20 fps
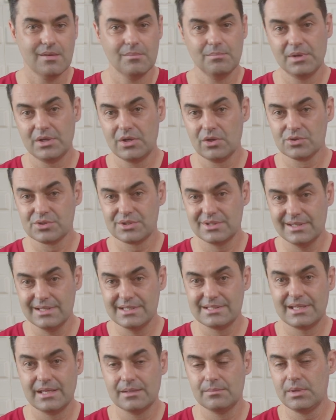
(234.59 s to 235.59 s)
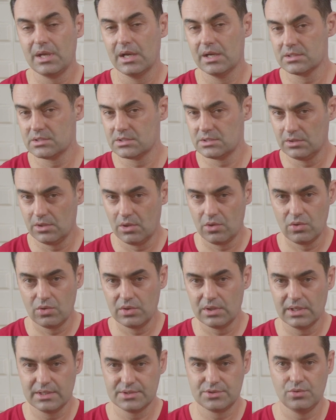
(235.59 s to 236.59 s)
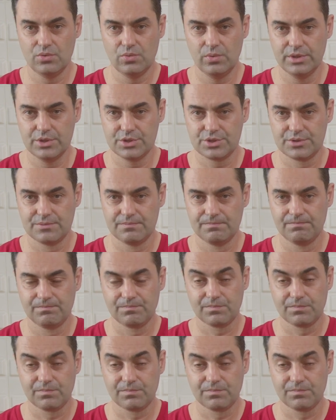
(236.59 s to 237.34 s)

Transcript: because this can be as long as you wish.